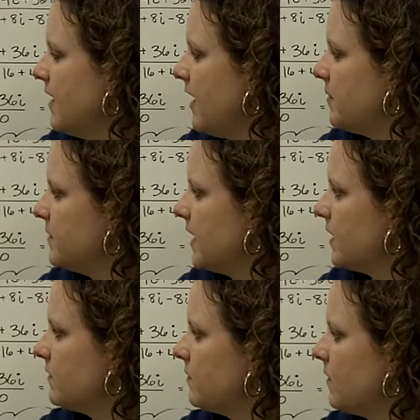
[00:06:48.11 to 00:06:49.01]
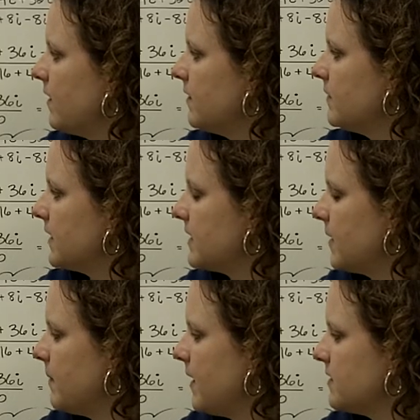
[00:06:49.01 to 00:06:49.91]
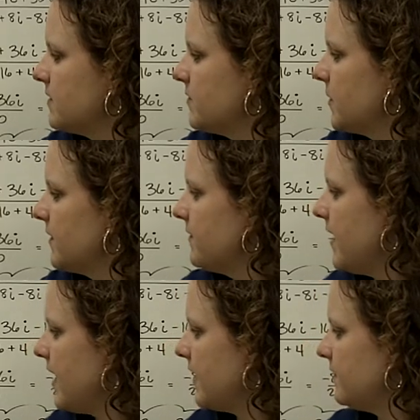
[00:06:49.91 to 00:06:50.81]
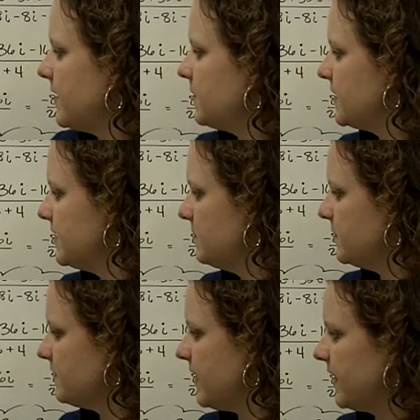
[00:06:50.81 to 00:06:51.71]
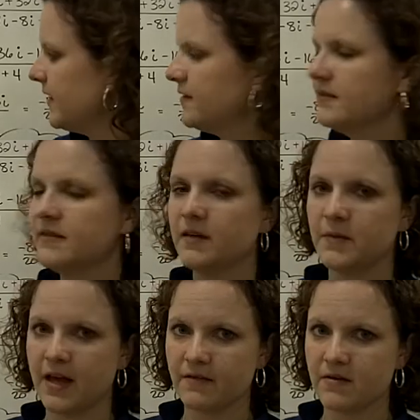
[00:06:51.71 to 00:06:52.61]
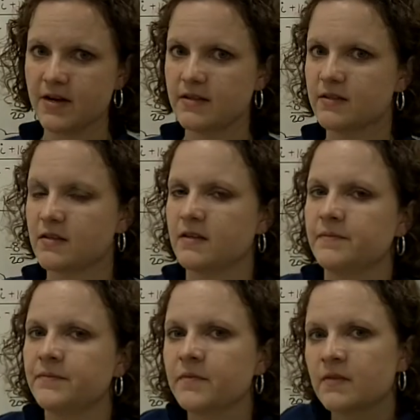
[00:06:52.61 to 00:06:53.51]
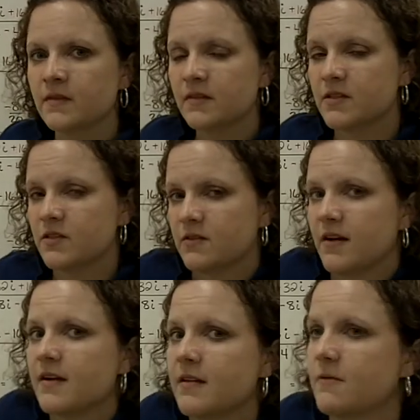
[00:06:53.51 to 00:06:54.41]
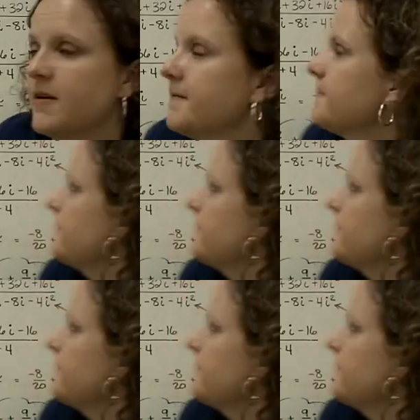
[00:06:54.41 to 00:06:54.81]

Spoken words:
Negative 1 makes that a positive 25, and we simplify it. And we have our answer. Let's try another one.